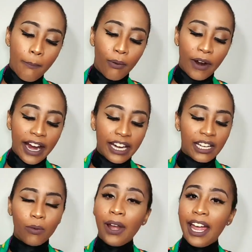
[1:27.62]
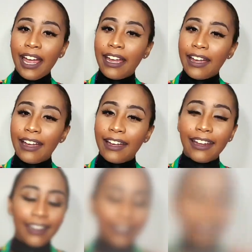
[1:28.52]
braided
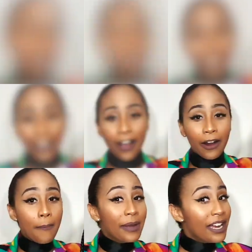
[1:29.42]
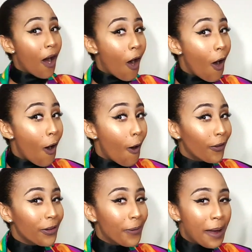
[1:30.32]
wig. This took me
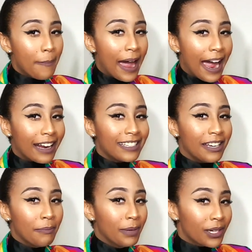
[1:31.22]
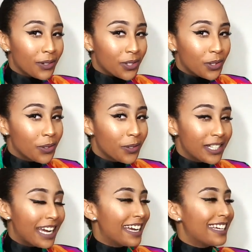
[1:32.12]
all the way back to middle school
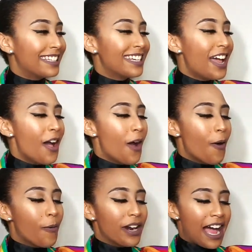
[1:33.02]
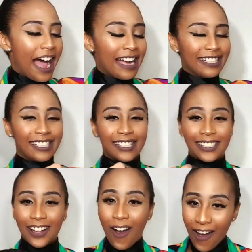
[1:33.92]
days when I
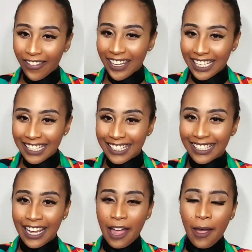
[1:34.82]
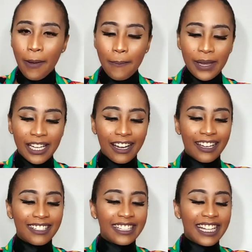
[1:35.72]
saw this,
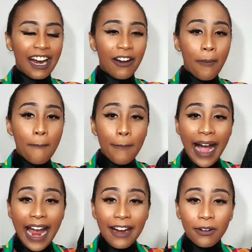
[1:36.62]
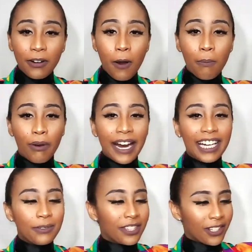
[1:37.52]
because they're
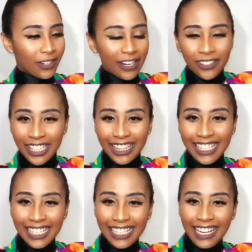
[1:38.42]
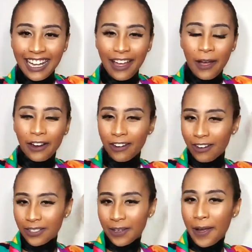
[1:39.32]
microbraids with the crinkles at the end. Girls,